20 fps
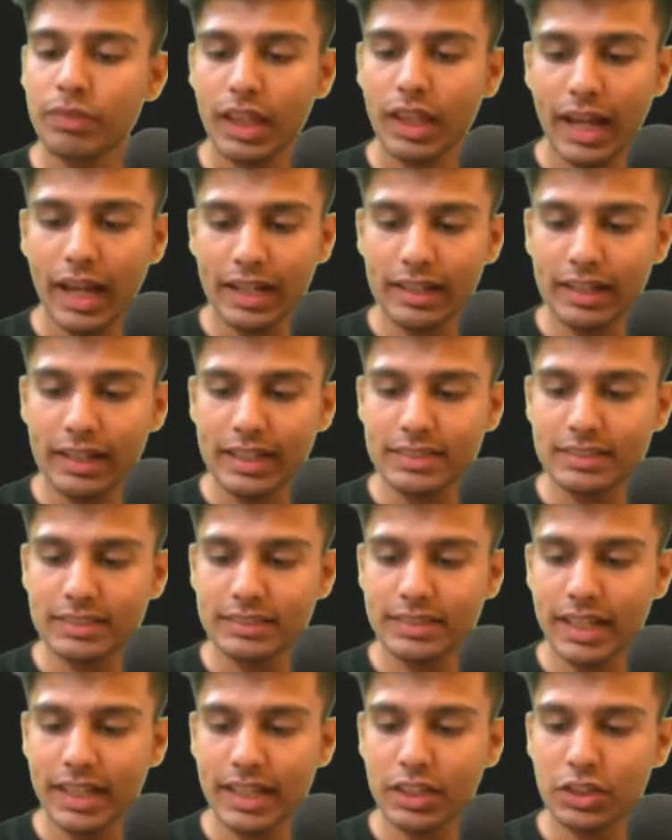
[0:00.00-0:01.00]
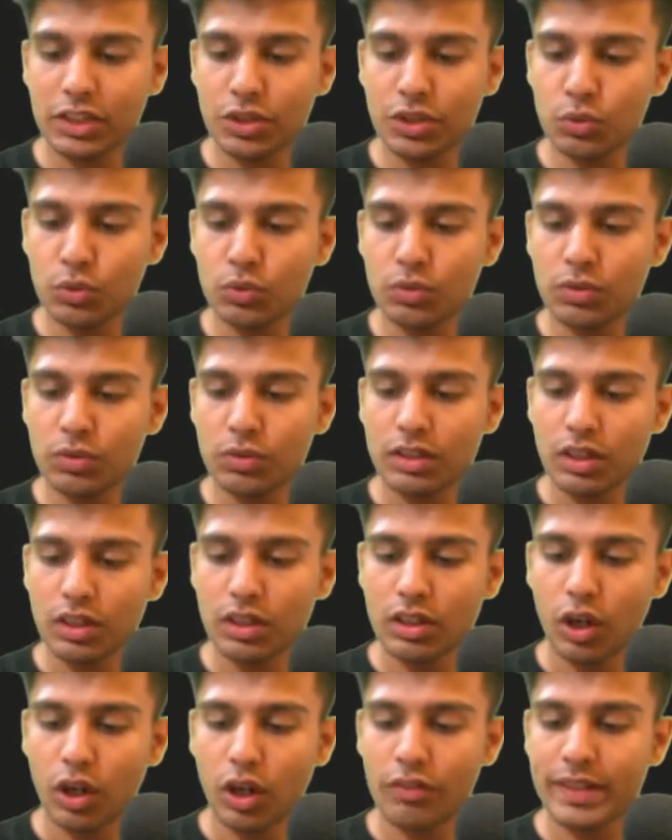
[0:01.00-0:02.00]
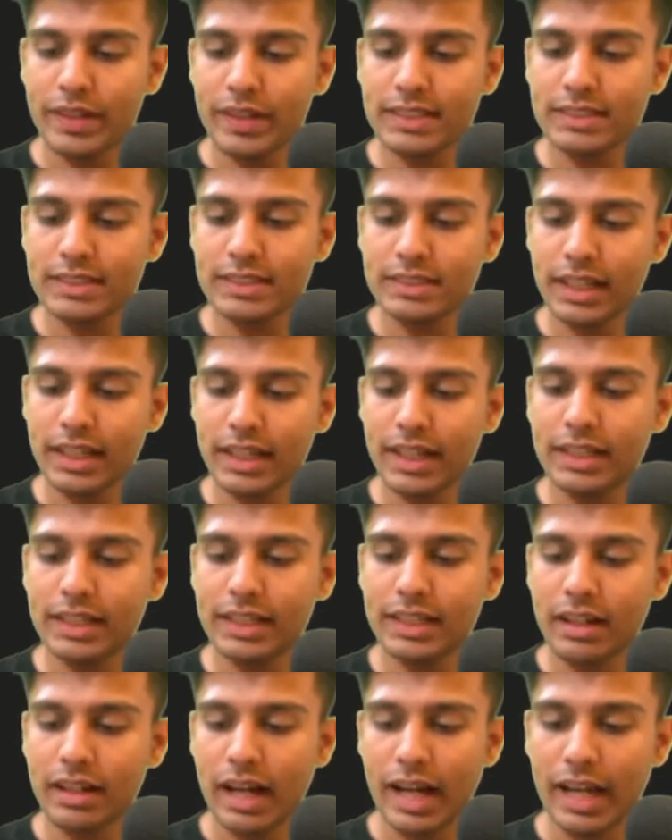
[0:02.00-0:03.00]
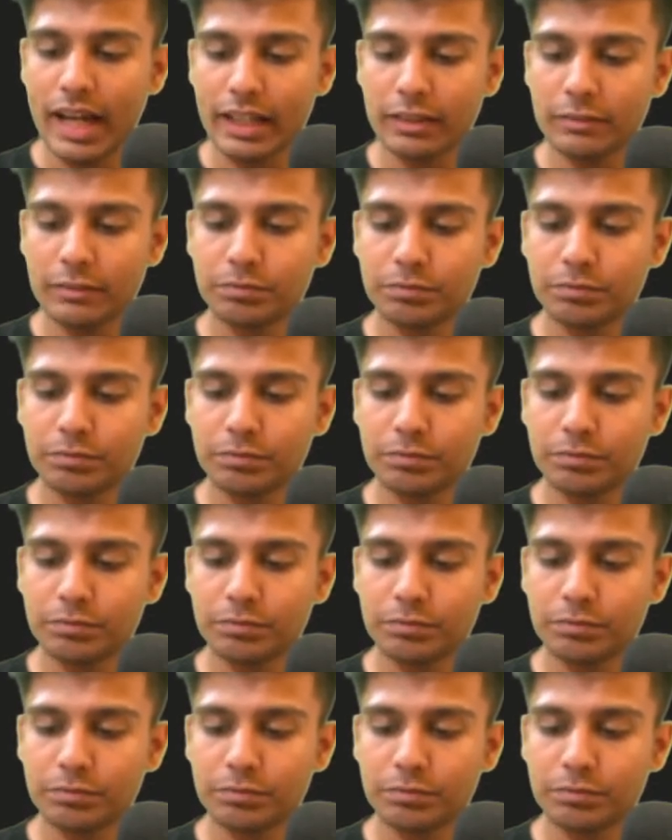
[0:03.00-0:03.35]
and let's take Q, or we can say it high.